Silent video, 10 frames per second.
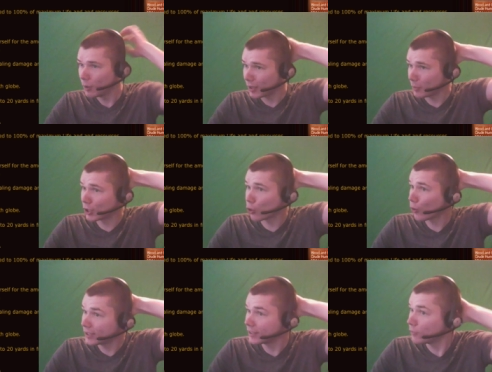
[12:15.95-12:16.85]
but that'd be
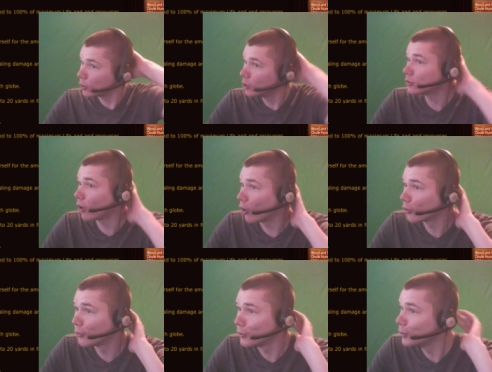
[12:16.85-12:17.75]
crazy if you could use all
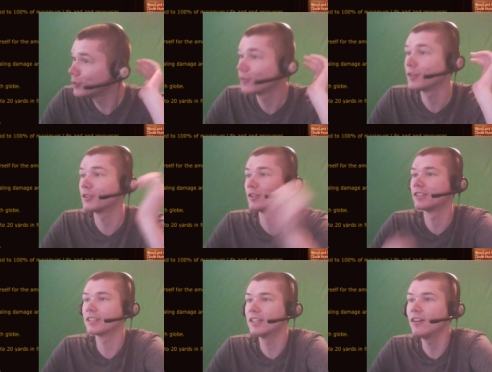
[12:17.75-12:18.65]
the runes for a certain
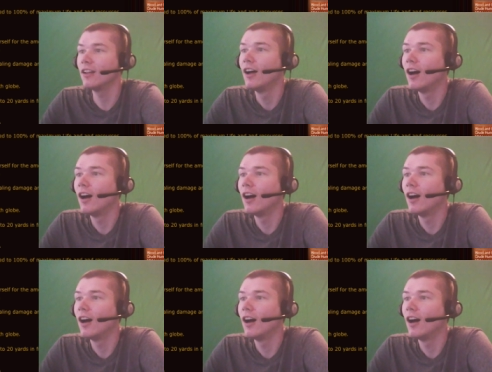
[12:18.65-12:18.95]
skill.